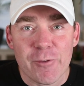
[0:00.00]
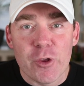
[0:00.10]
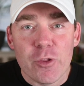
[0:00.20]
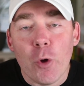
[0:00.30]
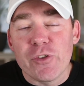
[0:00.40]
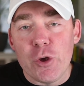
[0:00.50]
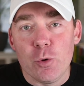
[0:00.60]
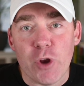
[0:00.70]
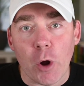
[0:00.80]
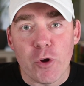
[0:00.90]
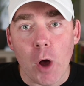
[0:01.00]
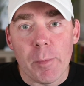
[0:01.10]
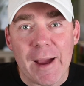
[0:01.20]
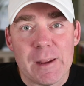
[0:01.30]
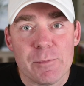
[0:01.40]
For those of you who don't know
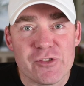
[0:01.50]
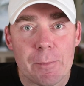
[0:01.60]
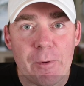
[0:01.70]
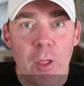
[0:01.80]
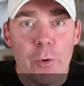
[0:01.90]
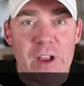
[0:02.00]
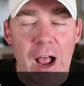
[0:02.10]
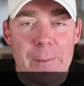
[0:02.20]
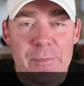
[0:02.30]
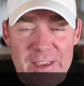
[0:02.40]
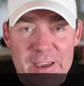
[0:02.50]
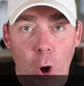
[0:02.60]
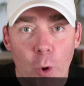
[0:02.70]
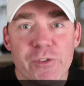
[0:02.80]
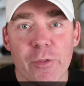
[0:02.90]
me, my name is Chip Klose. I'm the
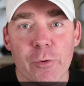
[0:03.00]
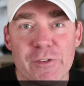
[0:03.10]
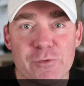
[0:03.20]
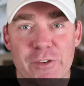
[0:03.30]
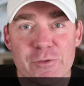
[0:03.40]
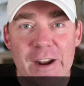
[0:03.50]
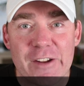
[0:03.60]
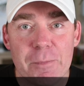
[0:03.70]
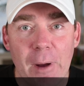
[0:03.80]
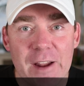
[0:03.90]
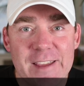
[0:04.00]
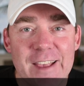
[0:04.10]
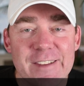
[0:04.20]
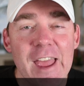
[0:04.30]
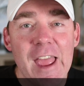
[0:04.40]
host of the Restaurant Strategy
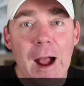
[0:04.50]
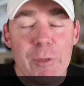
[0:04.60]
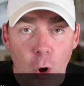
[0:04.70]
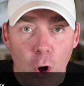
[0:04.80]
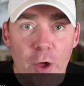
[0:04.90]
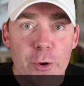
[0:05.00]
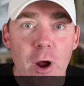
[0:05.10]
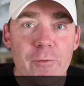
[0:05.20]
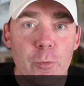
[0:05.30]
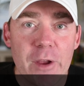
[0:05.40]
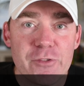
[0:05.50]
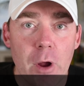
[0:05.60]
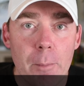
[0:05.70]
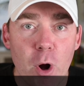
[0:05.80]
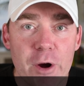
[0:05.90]
Podcast. I'm the author of The
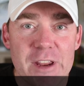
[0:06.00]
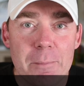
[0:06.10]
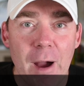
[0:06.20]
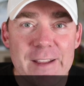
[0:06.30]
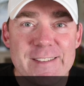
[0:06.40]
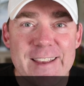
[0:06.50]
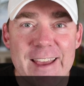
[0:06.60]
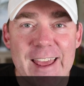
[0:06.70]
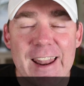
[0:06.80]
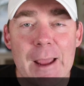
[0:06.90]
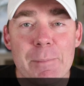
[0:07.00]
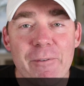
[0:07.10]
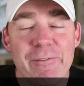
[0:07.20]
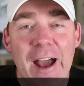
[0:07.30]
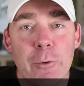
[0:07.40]
Restaurant Marketing Mindset, and I'm
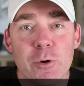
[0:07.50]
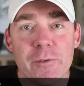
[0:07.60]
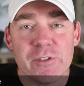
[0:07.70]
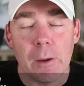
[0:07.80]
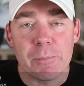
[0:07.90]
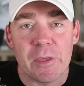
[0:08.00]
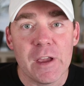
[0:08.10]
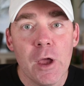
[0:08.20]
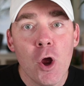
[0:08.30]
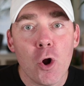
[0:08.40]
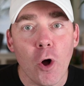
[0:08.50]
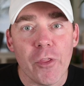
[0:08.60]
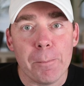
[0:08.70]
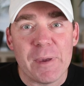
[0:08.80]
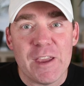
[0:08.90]
the founder of something
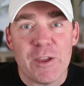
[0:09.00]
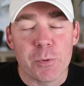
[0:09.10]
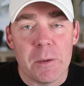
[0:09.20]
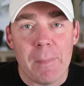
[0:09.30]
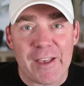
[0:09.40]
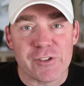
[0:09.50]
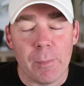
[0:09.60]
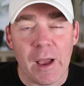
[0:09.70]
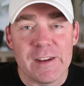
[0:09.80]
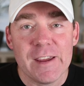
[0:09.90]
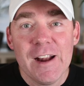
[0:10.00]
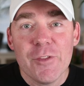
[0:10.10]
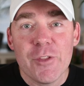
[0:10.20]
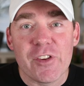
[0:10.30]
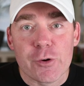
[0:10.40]
called the P3 Mastermind.
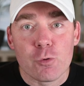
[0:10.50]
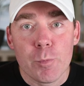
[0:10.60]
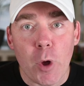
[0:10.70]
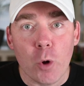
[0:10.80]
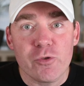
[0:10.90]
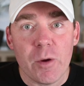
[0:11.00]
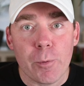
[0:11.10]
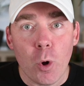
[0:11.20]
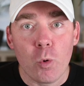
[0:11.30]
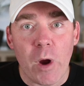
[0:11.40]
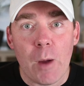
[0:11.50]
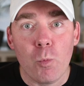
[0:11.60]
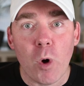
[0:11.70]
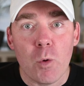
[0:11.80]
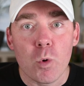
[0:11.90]
This is a group coaching program
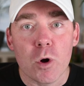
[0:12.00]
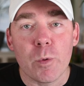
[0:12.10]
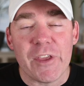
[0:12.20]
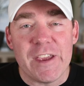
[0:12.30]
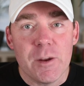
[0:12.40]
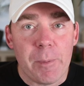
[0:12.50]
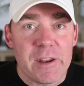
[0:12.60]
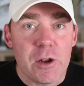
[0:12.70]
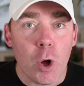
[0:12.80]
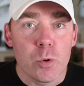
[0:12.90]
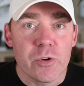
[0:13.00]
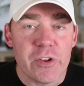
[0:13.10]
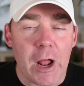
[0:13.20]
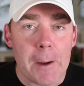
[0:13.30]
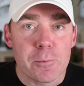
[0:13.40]
where I work with independent
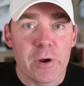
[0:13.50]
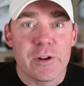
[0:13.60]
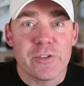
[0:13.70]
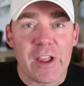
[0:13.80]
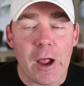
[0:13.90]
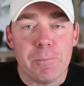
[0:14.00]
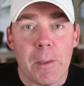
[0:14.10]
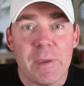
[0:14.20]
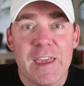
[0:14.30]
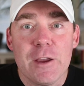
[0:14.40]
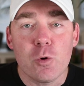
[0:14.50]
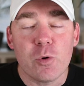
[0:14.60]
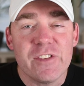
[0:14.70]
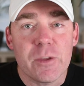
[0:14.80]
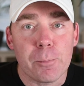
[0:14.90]
owners and operators to help them
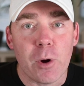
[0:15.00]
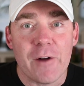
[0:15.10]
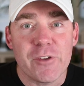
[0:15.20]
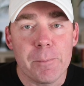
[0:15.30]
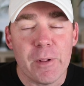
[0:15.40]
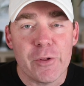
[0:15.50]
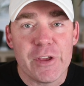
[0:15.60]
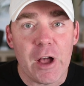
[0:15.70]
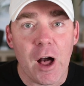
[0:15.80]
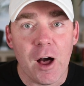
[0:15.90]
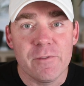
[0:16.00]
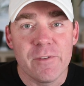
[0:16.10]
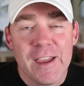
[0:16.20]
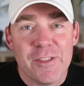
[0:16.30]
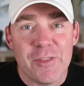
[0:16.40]
increase the profitability of
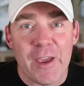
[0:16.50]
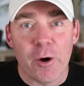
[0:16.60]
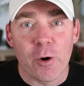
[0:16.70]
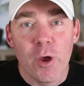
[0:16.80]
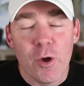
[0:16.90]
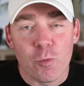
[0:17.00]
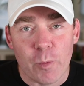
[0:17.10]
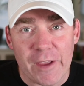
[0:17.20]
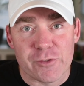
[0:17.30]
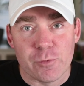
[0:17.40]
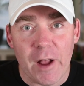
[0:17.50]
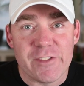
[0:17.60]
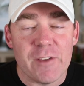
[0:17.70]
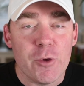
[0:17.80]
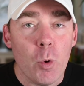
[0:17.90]
their
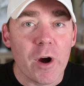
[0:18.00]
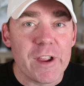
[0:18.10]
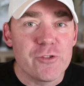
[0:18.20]
restaurants. If you are